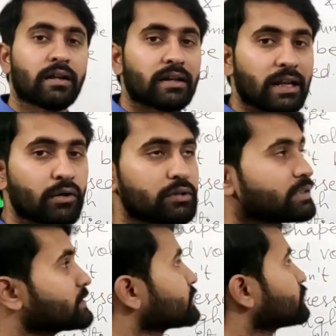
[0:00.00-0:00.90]
Now the
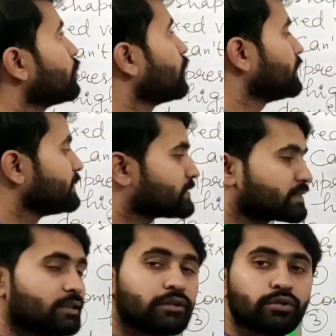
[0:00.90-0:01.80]

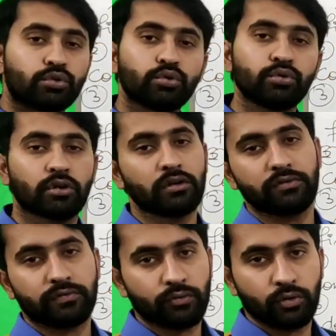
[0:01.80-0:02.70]
solids do not
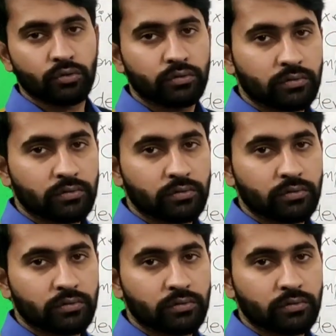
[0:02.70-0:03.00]
flow.